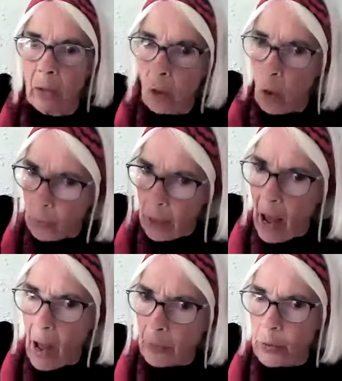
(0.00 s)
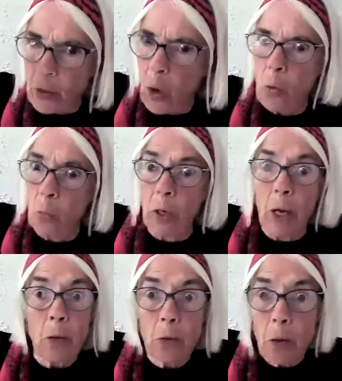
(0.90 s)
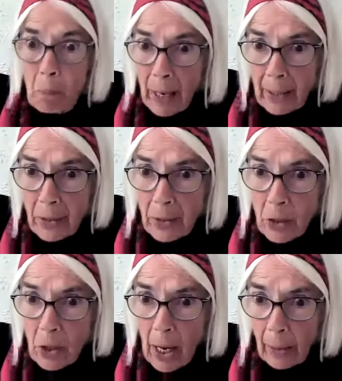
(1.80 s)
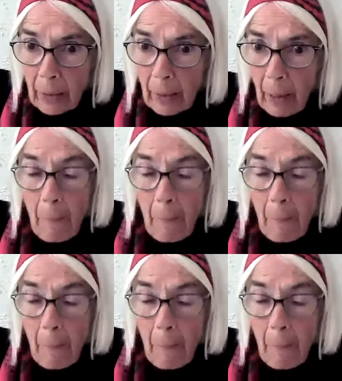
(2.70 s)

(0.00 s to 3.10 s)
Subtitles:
on hard stone so it breaks the shell.